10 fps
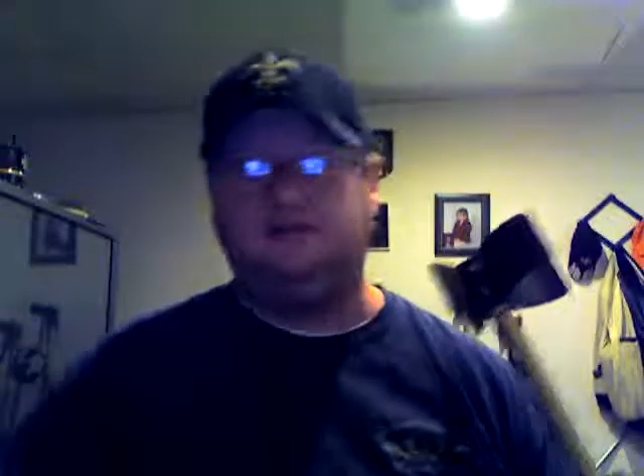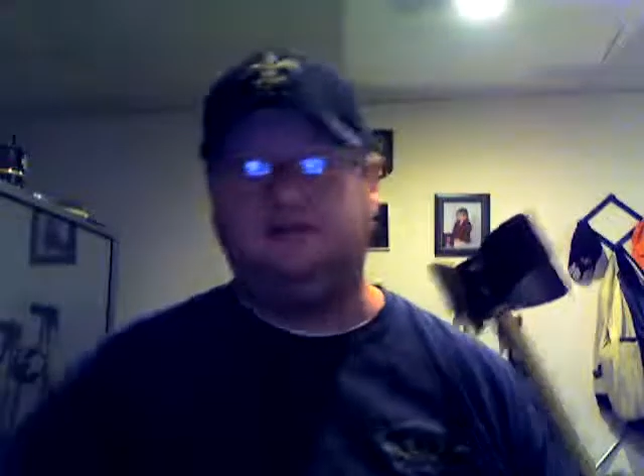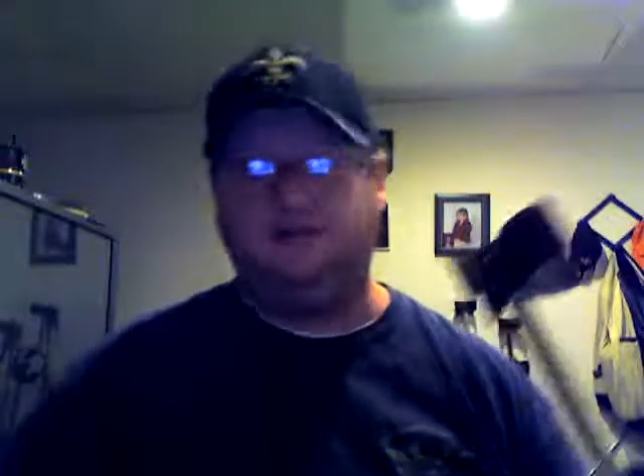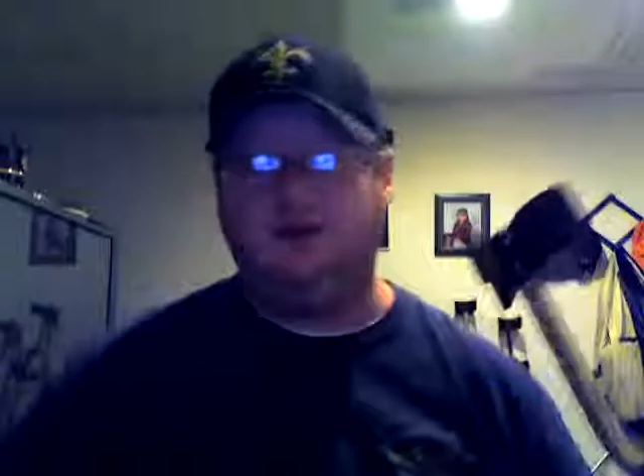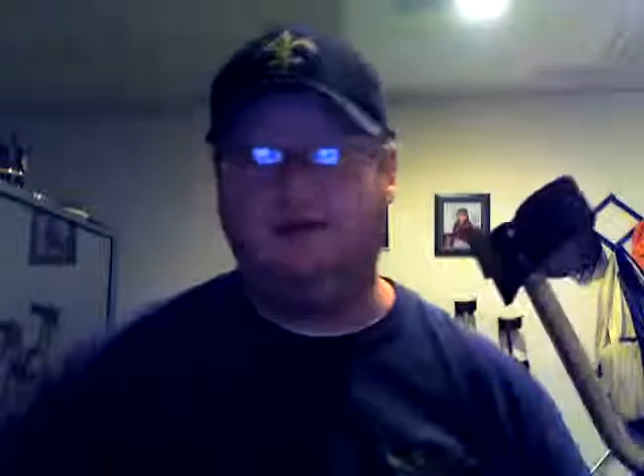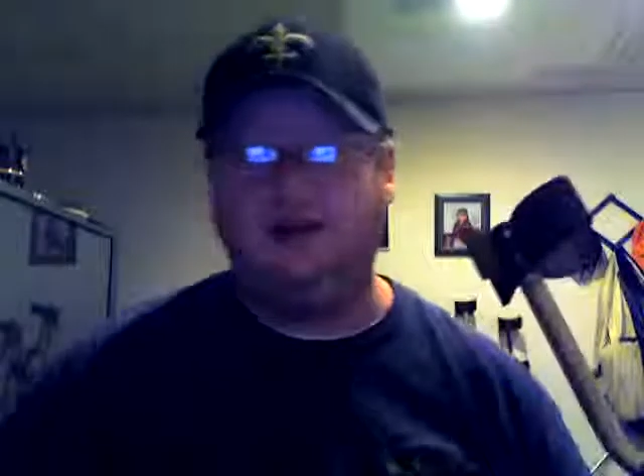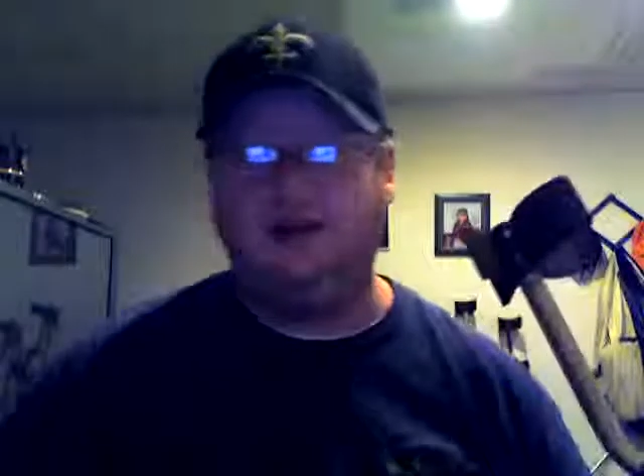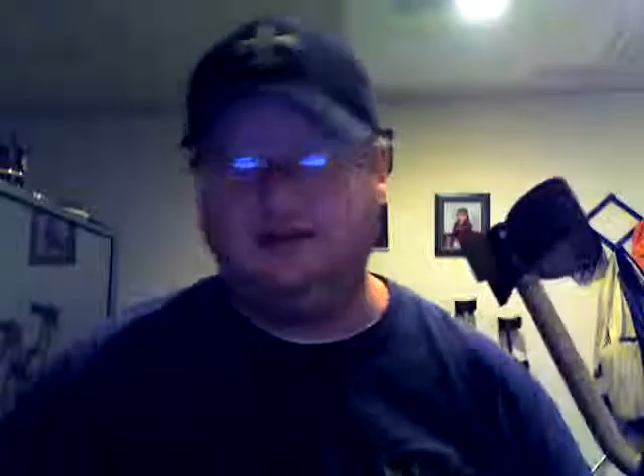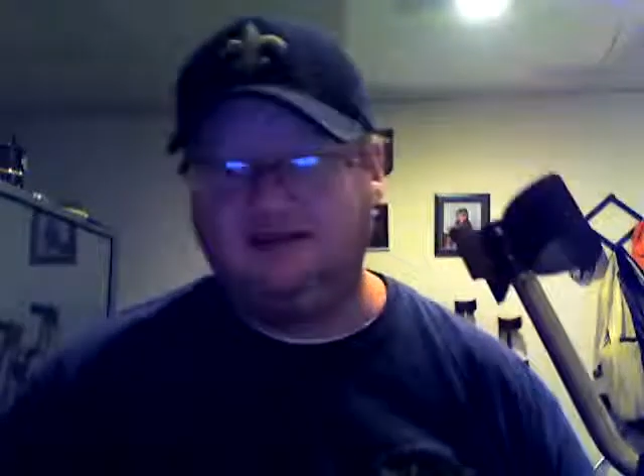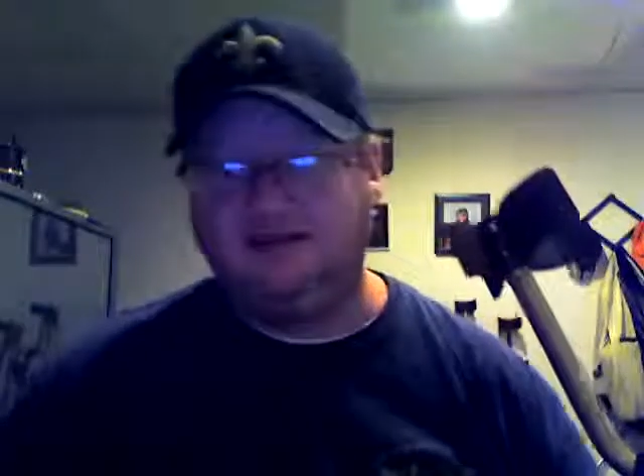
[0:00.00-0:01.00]
and plumbing
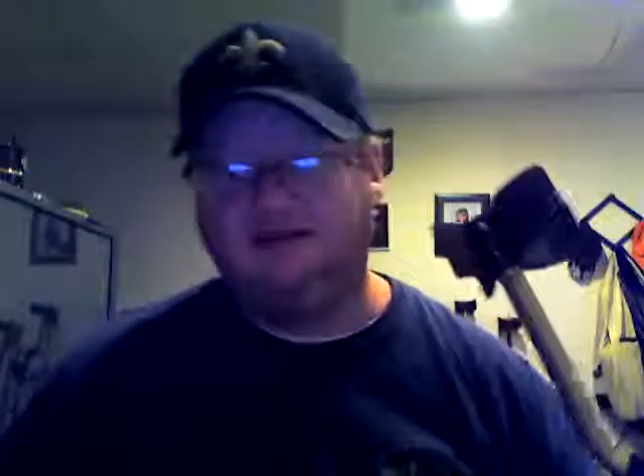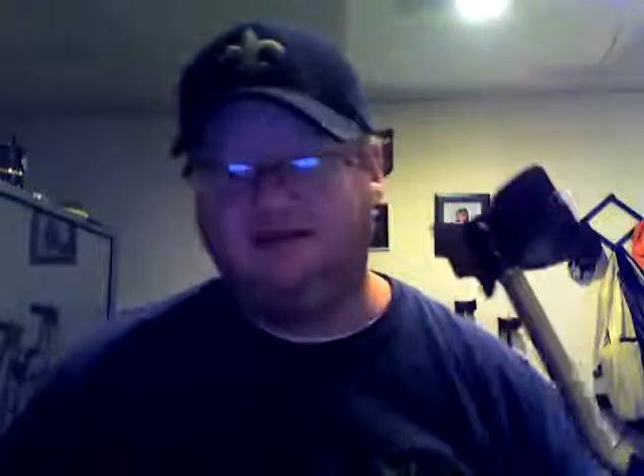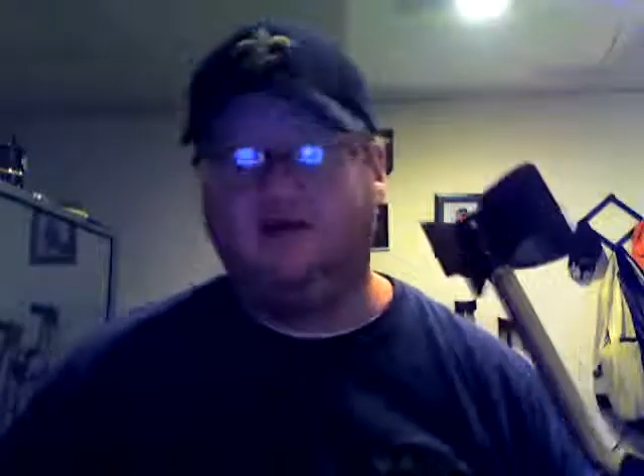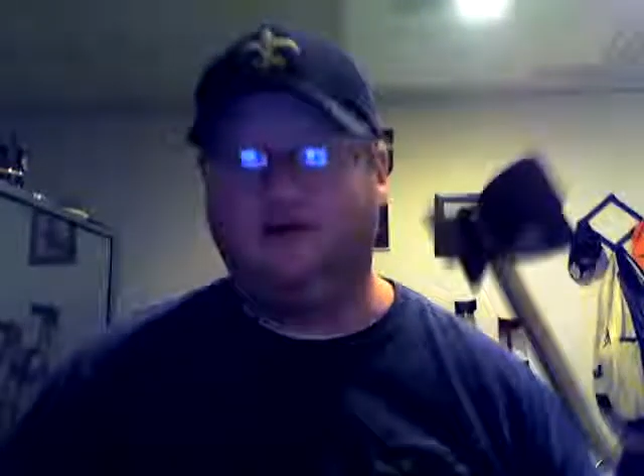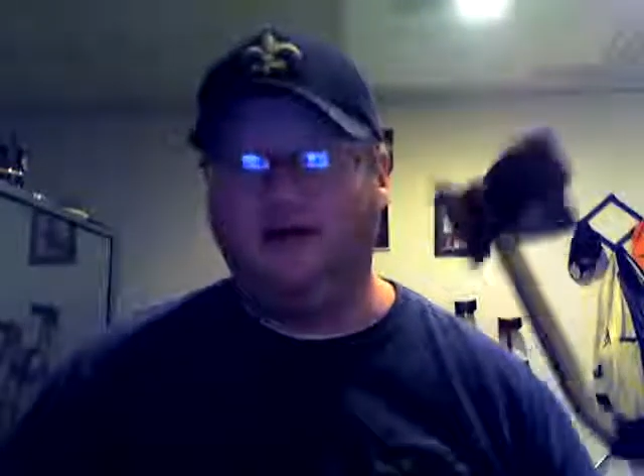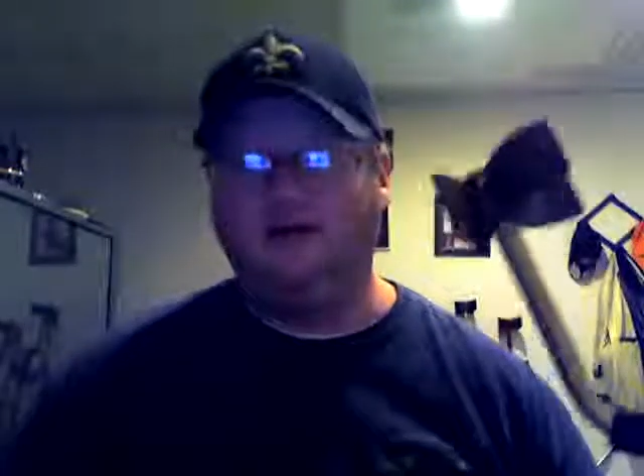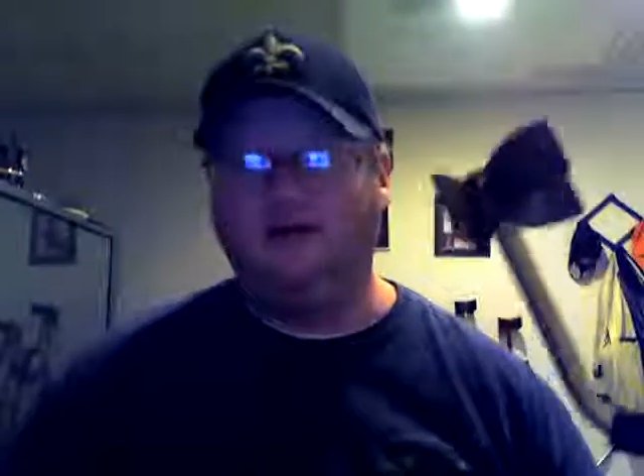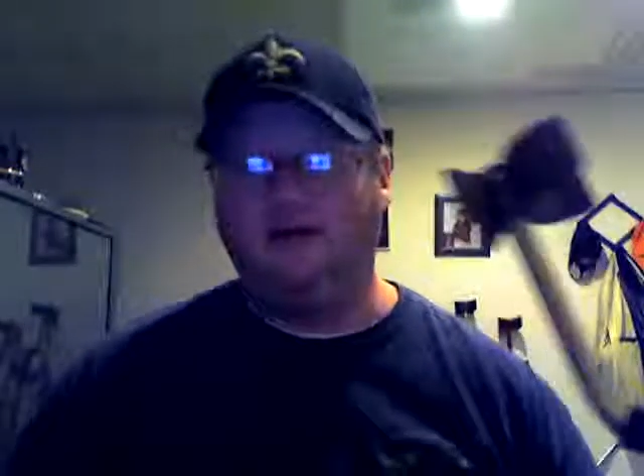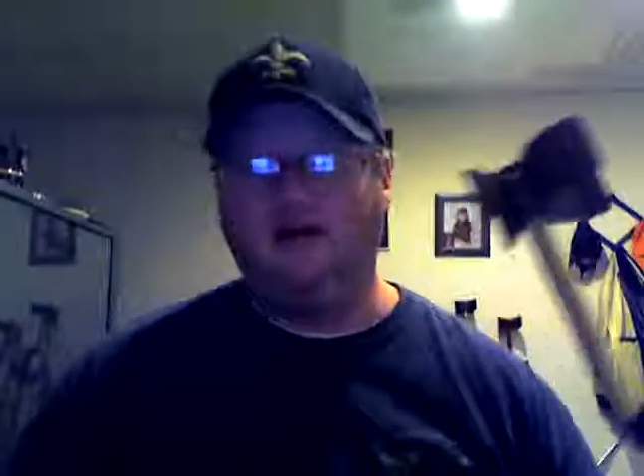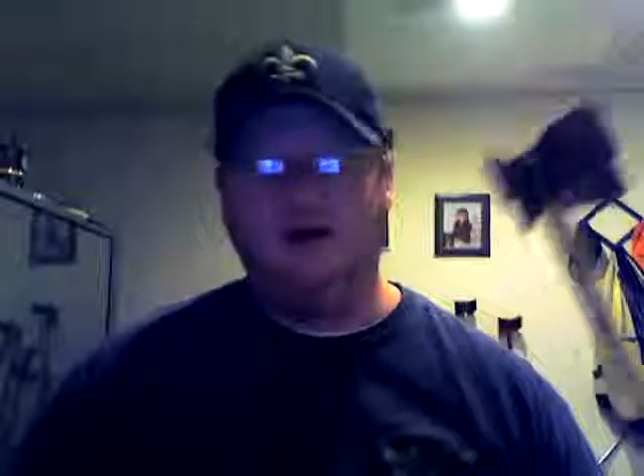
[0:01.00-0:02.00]
and stuff all around
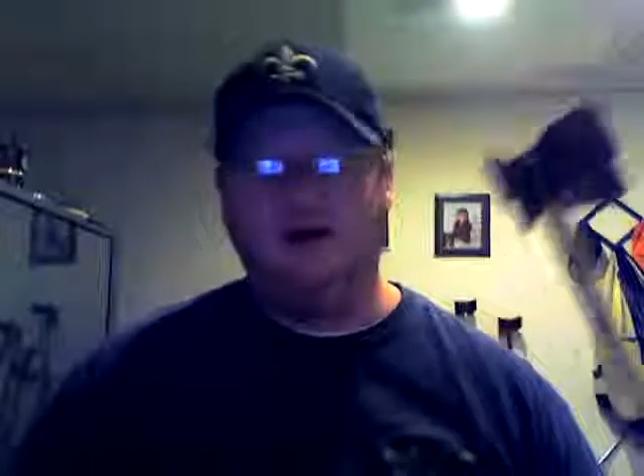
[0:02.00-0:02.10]
me.